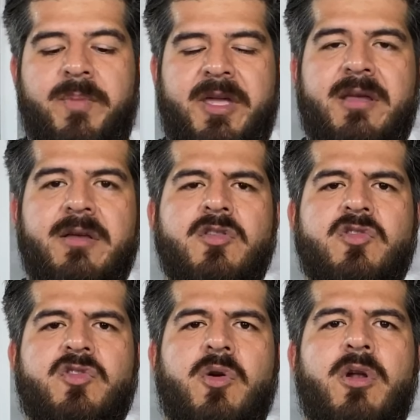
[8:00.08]
be
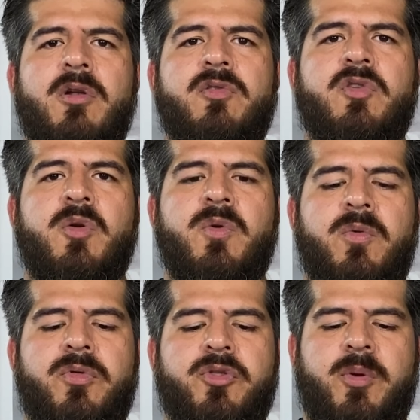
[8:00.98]
sol,
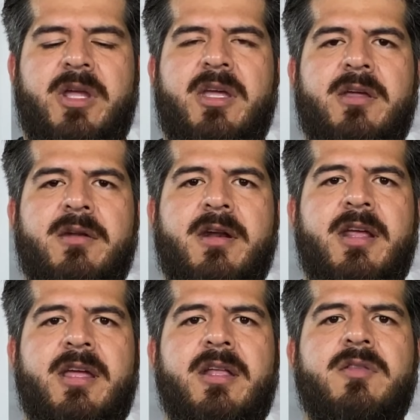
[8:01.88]
2, 3,
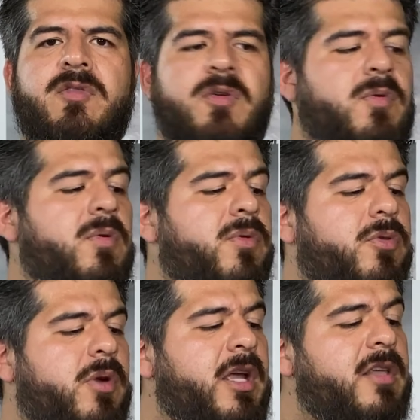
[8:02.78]
re, 2, 3,